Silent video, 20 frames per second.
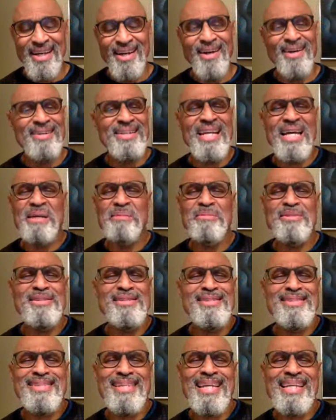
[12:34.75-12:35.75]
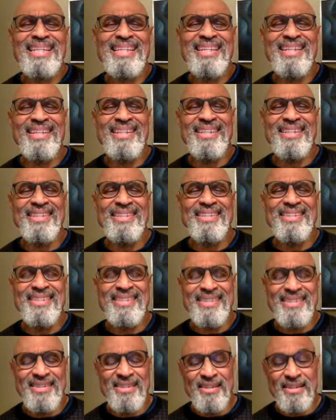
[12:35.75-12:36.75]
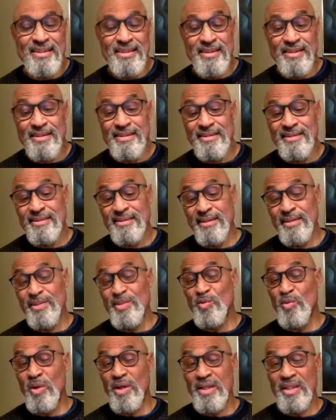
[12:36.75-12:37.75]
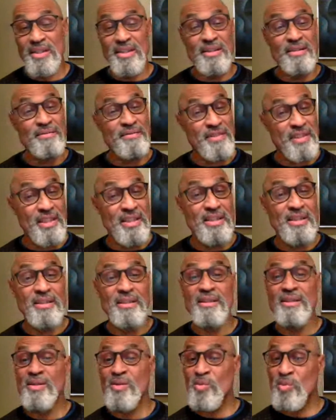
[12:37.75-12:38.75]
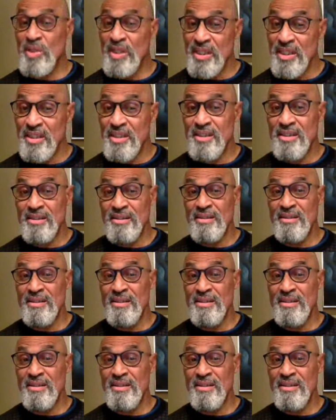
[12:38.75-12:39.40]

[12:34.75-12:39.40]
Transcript: Her name is Tina. So you want to give Tina your wiener?